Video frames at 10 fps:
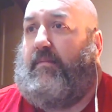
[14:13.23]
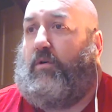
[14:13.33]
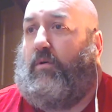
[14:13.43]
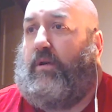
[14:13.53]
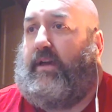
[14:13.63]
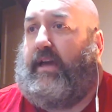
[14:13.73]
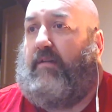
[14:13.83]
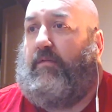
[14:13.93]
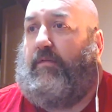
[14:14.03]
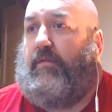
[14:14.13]
Corner
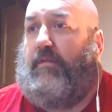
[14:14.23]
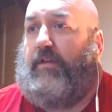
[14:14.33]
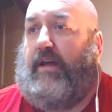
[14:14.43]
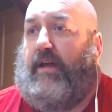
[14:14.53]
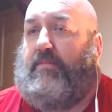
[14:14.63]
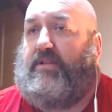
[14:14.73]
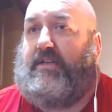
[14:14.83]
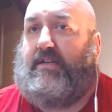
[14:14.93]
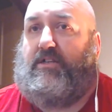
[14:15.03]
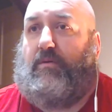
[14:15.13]
count, 5 to them,
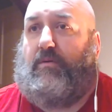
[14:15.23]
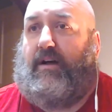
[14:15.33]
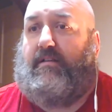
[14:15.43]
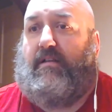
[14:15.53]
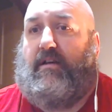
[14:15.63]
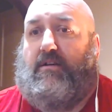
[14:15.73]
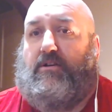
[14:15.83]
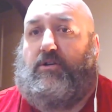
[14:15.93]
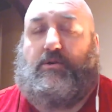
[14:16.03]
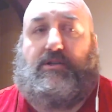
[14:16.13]
6 to us.
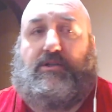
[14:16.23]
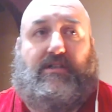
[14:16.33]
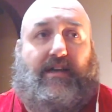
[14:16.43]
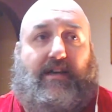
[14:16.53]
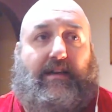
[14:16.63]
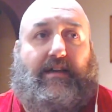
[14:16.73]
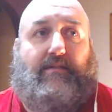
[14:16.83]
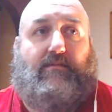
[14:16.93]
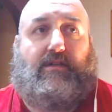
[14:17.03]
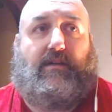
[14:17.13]
Josh was just saying that
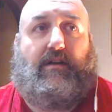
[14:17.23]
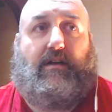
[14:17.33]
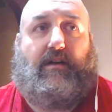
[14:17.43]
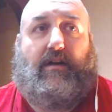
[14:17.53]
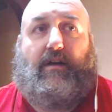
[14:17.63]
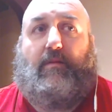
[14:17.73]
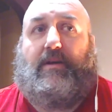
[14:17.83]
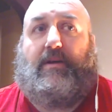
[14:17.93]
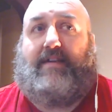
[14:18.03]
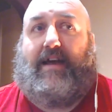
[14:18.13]
he was a
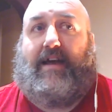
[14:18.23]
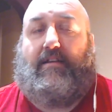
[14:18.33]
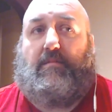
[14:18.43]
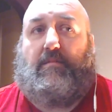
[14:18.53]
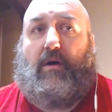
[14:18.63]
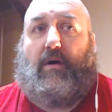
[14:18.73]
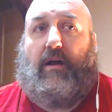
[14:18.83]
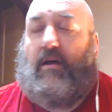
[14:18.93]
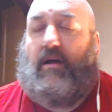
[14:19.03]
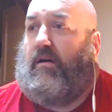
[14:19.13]
bit saddened
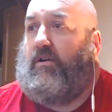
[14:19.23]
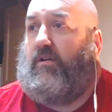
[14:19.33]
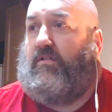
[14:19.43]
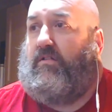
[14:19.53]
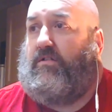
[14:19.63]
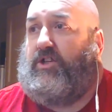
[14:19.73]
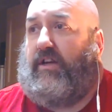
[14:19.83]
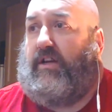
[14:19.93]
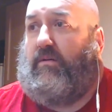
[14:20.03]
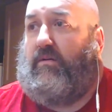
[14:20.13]
by our constant
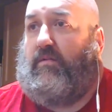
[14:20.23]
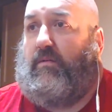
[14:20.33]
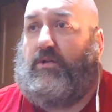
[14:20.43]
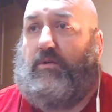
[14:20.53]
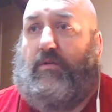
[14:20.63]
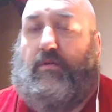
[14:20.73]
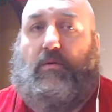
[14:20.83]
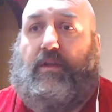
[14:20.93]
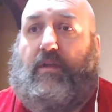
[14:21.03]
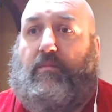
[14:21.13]
shit corners. What was your
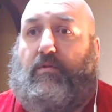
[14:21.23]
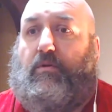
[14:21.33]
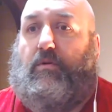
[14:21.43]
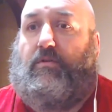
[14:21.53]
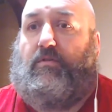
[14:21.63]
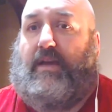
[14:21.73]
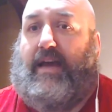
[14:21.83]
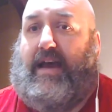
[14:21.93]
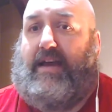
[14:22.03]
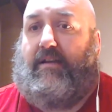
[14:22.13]
thought on the number of corners we
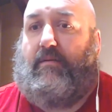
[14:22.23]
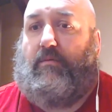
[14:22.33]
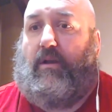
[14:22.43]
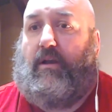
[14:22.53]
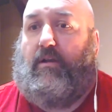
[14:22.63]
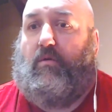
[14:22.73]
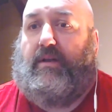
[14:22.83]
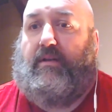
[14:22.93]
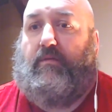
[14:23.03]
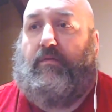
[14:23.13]
had and what little
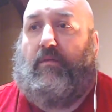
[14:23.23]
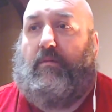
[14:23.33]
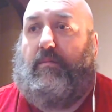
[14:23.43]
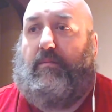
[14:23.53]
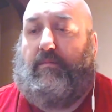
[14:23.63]
we did from them?